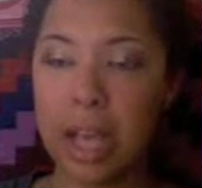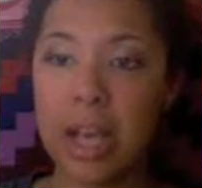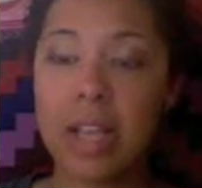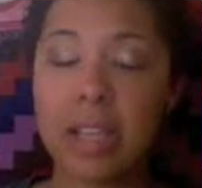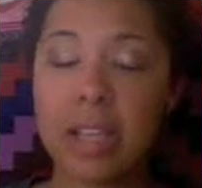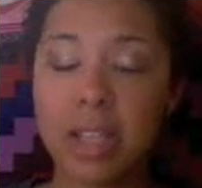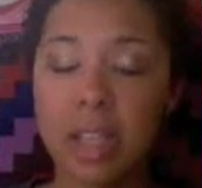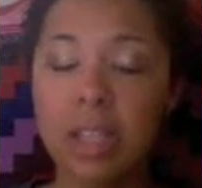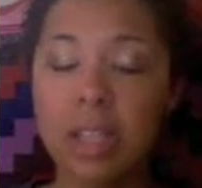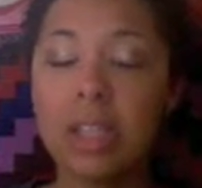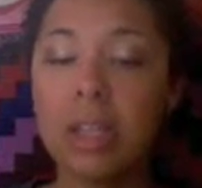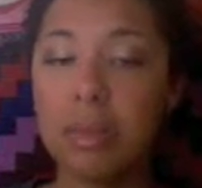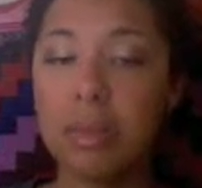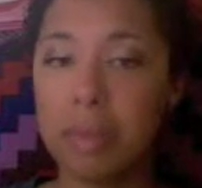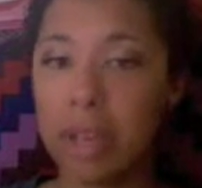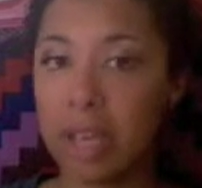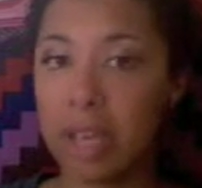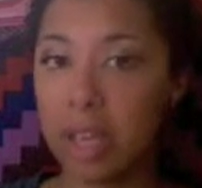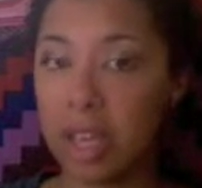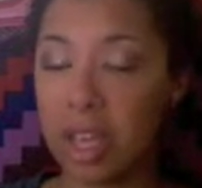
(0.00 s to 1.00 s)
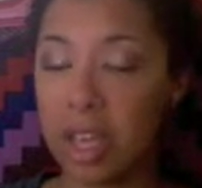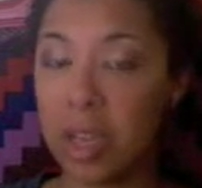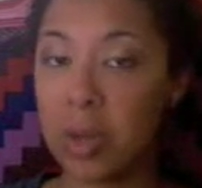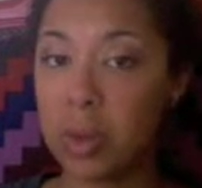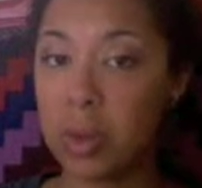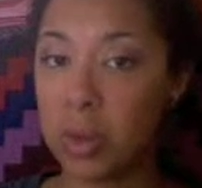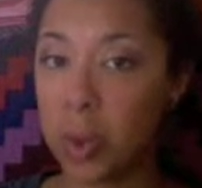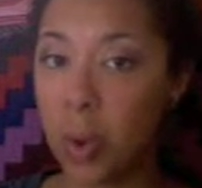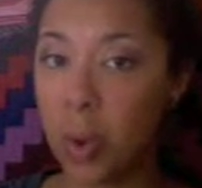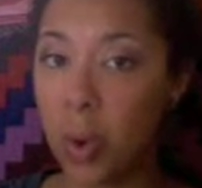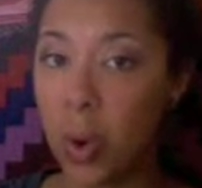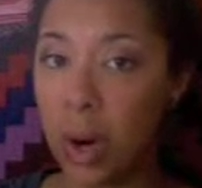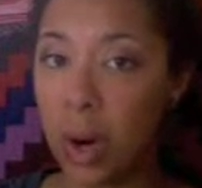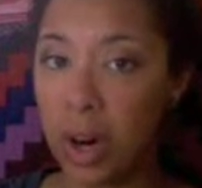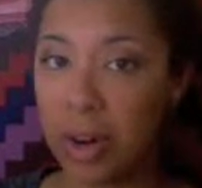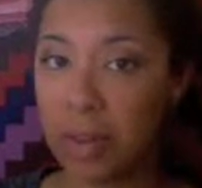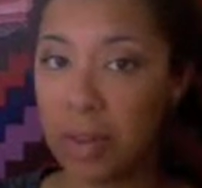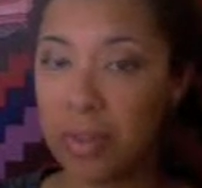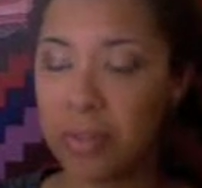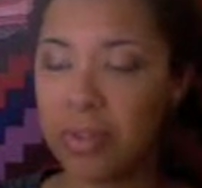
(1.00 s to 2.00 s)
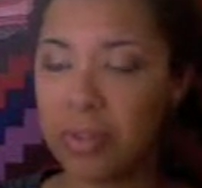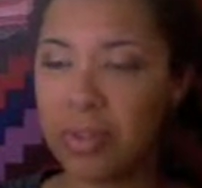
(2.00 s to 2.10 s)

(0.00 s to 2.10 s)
essentially being killed off